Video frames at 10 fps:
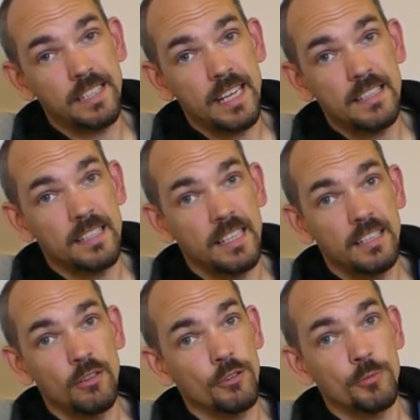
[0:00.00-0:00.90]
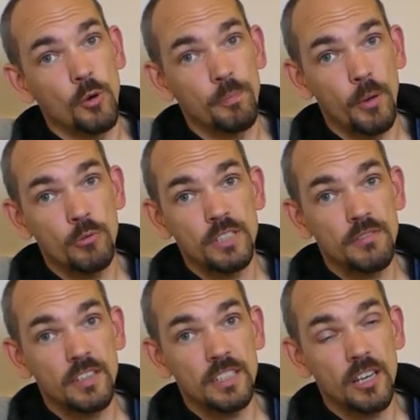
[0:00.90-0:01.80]
Daisy, lots more
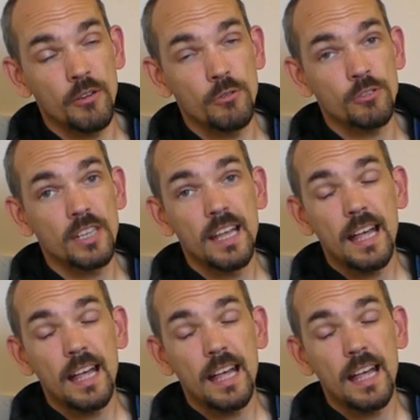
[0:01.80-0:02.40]
boaty videos,